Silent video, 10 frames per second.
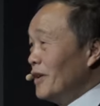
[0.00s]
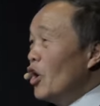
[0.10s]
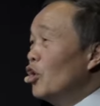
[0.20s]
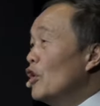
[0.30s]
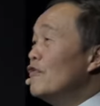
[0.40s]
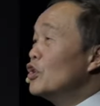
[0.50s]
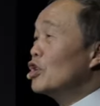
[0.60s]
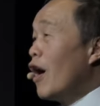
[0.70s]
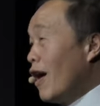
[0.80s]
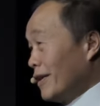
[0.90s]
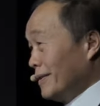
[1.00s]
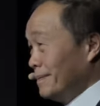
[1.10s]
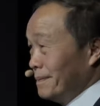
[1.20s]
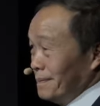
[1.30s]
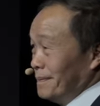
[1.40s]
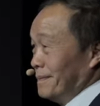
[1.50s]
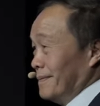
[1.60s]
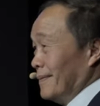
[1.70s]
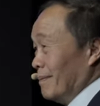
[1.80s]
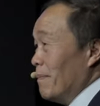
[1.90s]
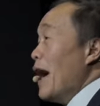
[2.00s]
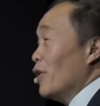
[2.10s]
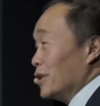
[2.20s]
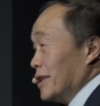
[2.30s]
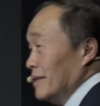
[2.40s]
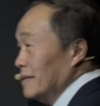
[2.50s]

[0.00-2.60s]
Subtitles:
or Louis Vuitton belt